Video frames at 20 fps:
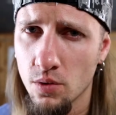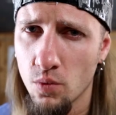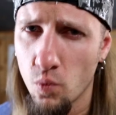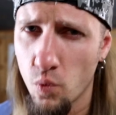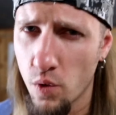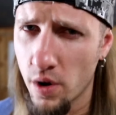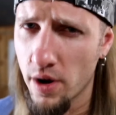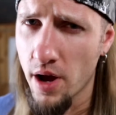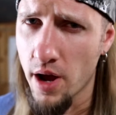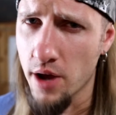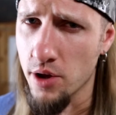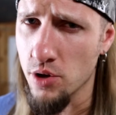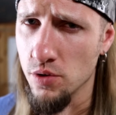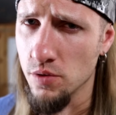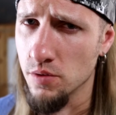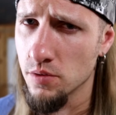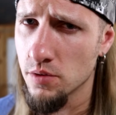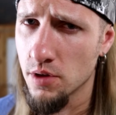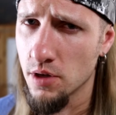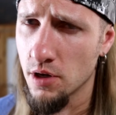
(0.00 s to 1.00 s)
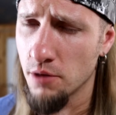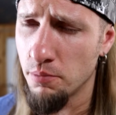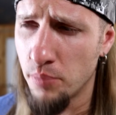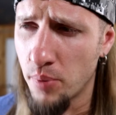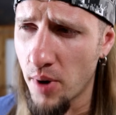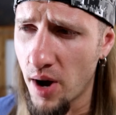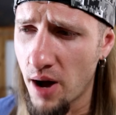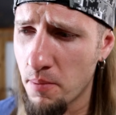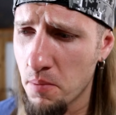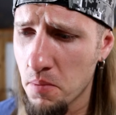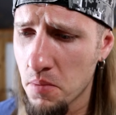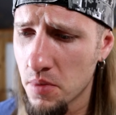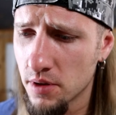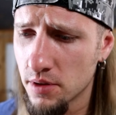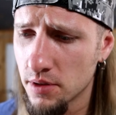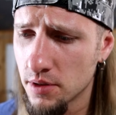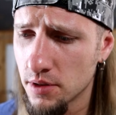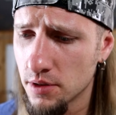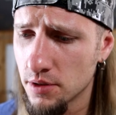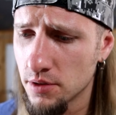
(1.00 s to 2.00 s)
What are you, a bum
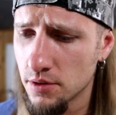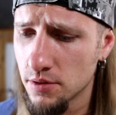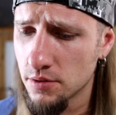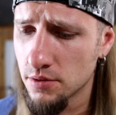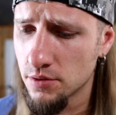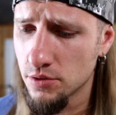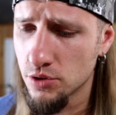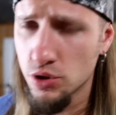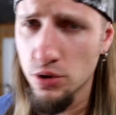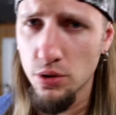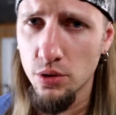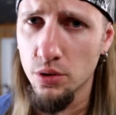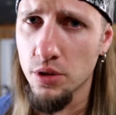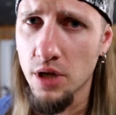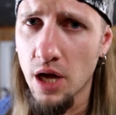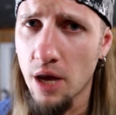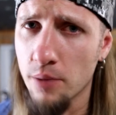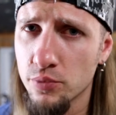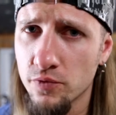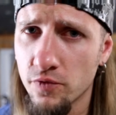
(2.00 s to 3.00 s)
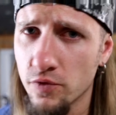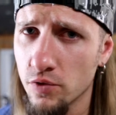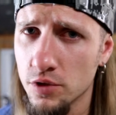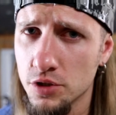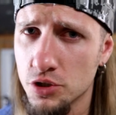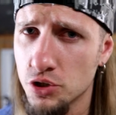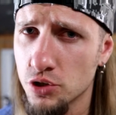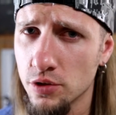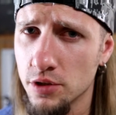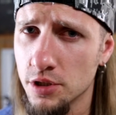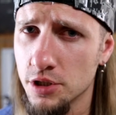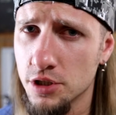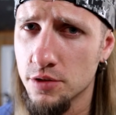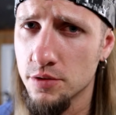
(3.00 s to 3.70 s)
to look up for the storage